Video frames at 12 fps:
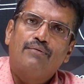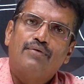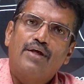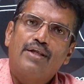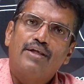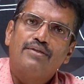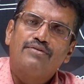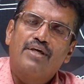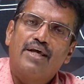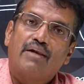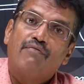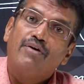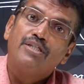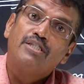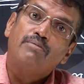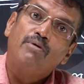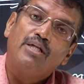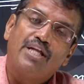there is a
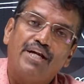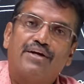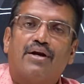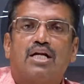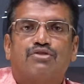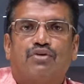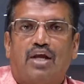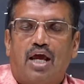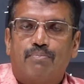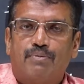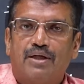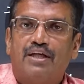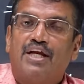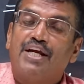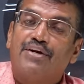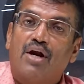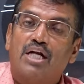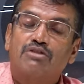reversible heat transfer happening,
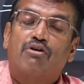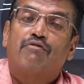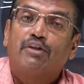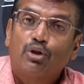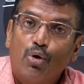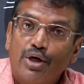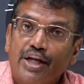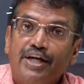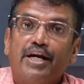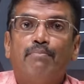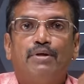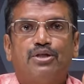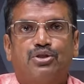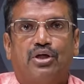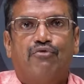heat transfer without any temperature